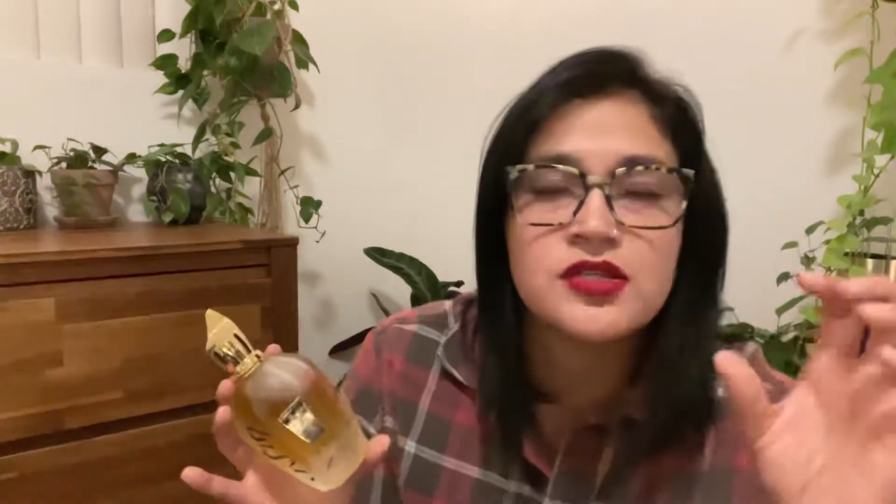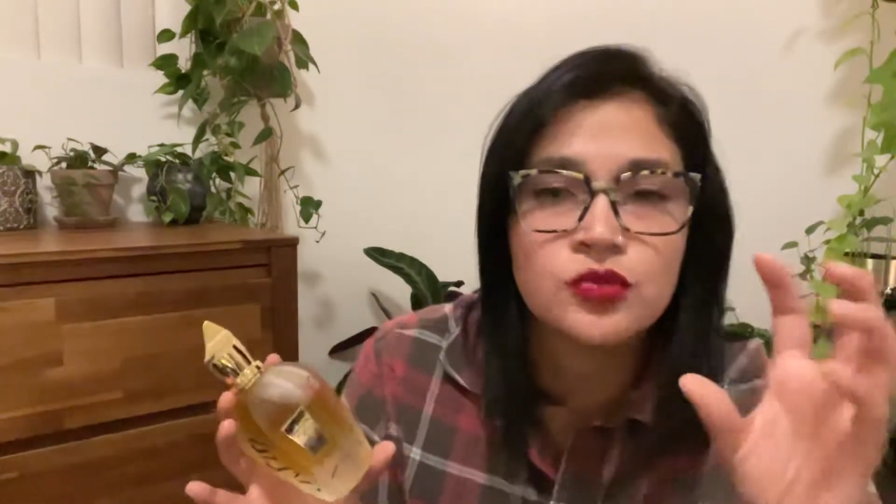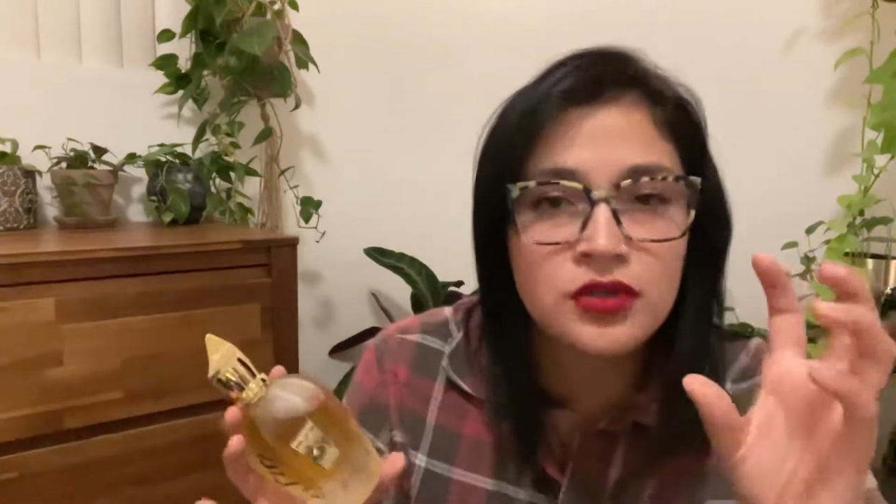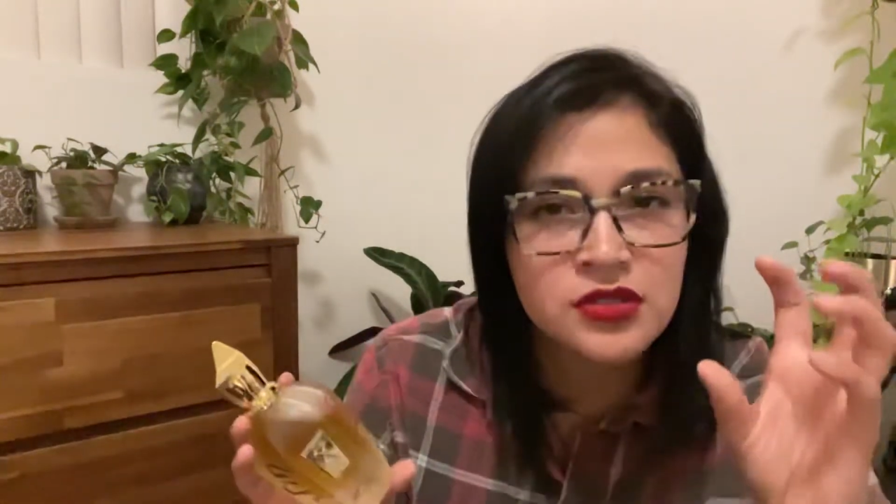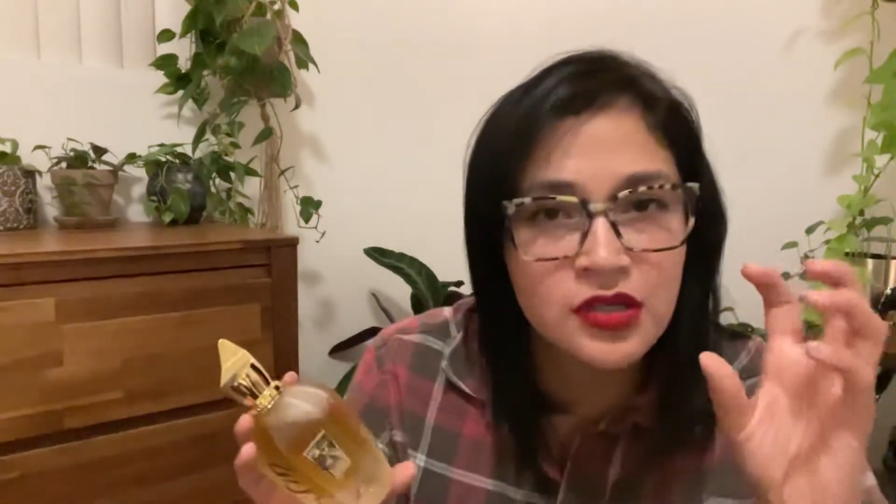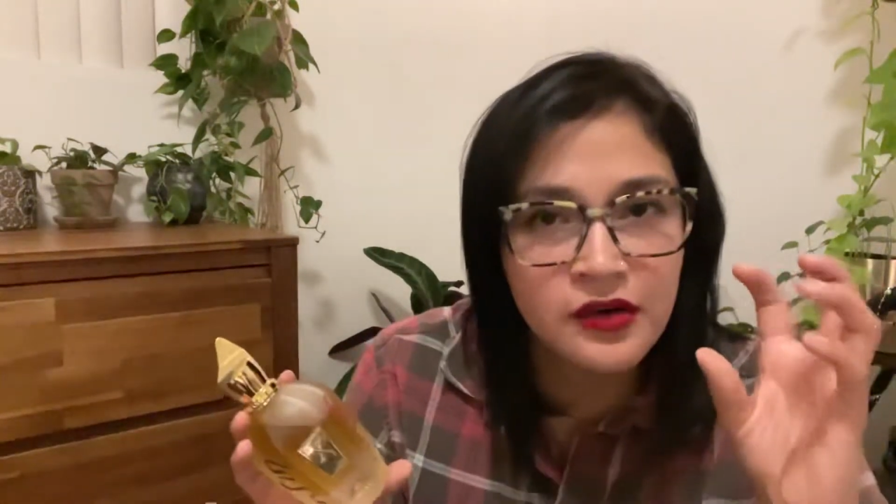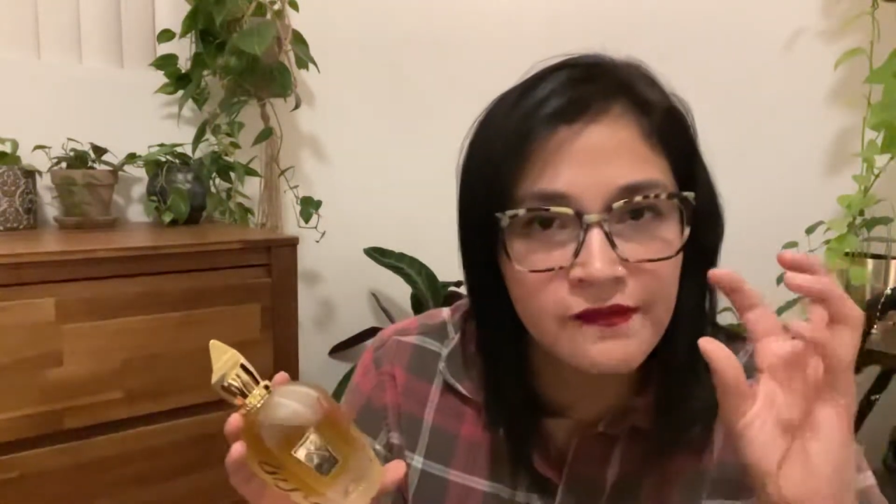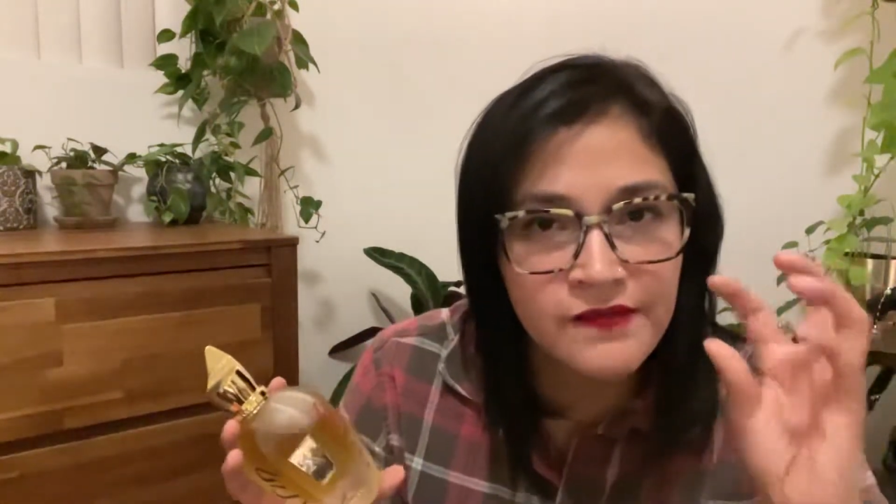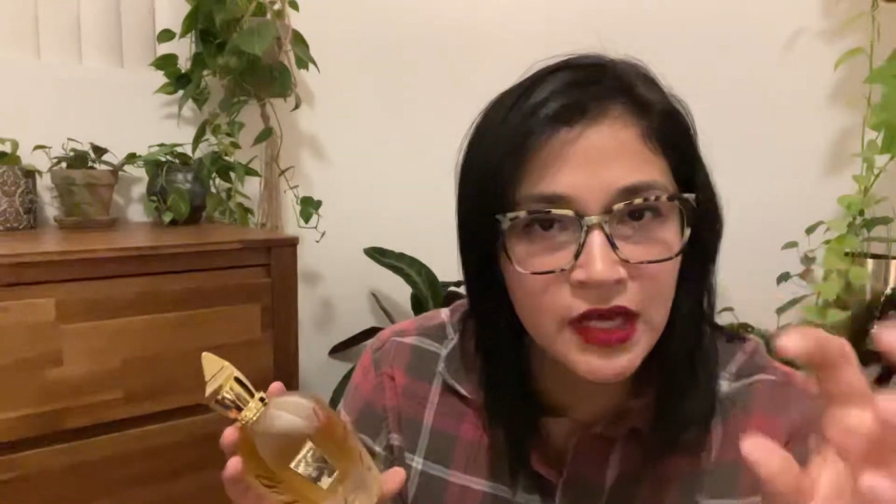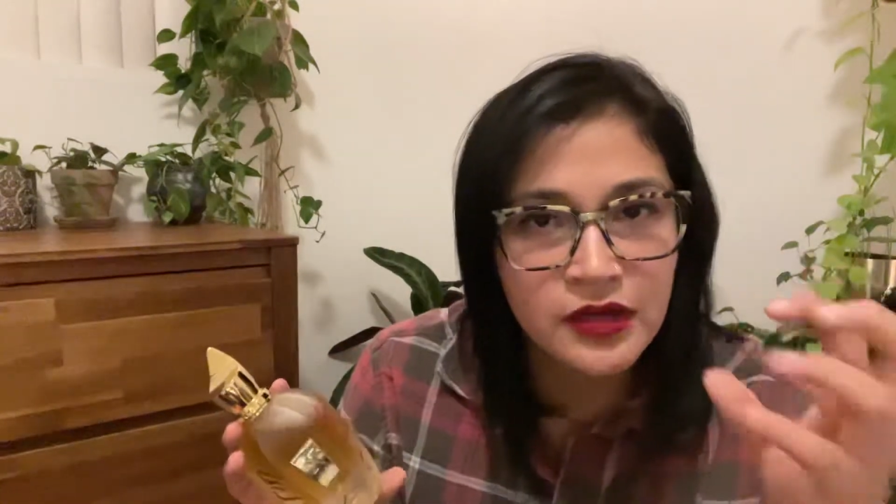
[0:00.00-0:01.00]
Ones that are
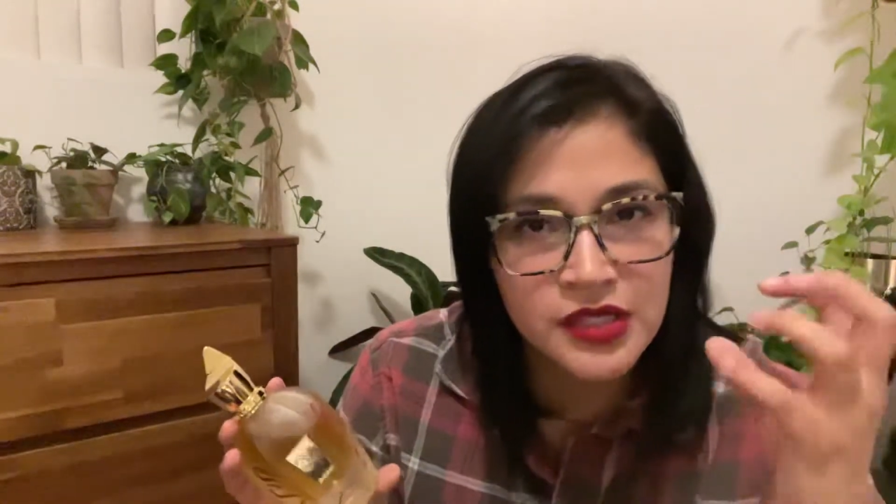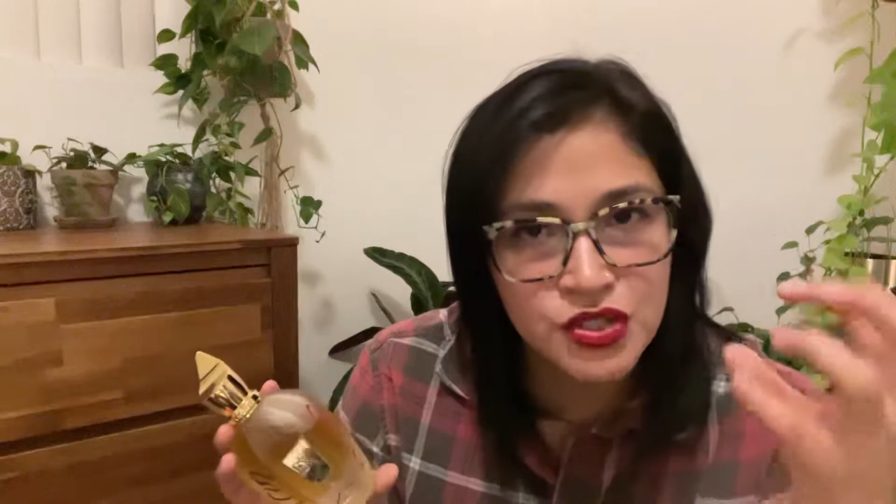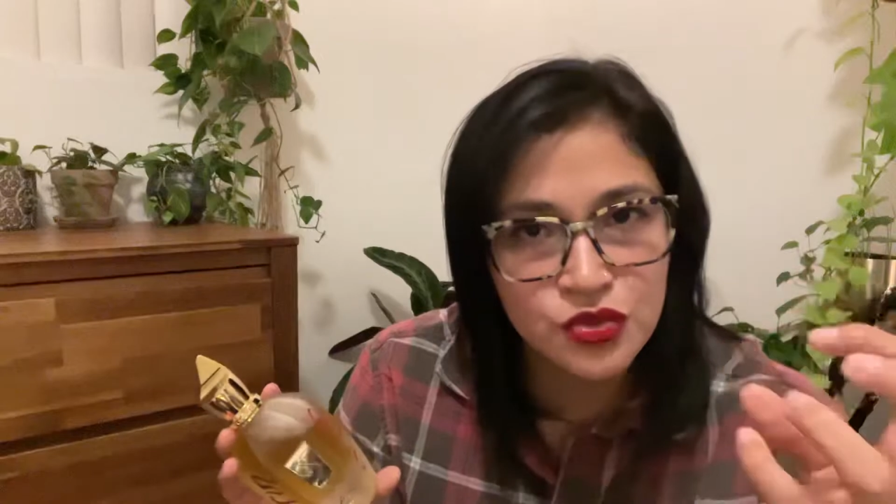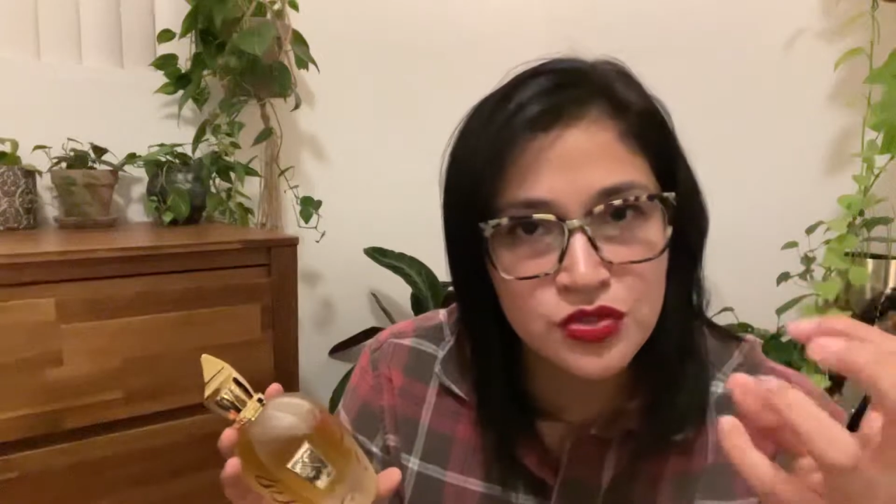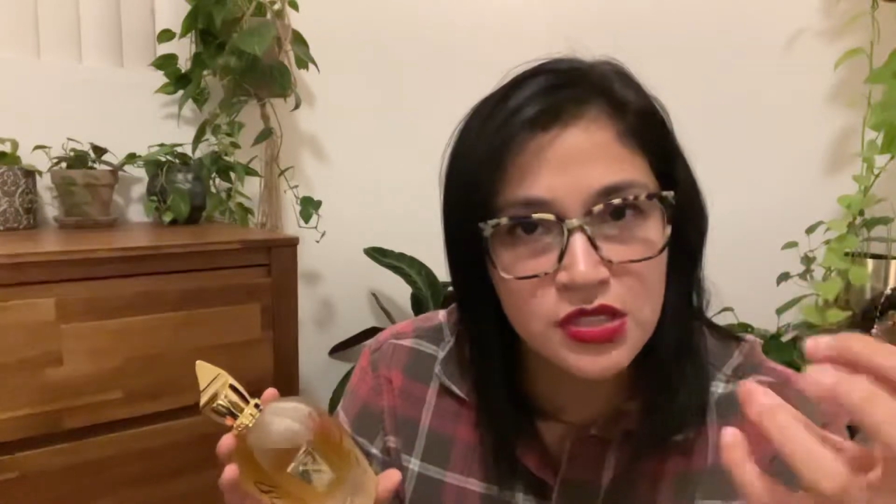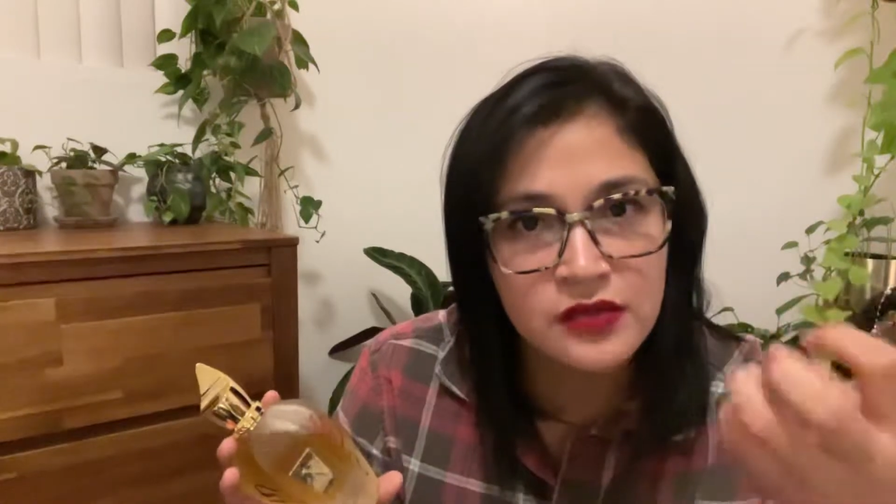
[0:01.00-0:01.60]
very juicy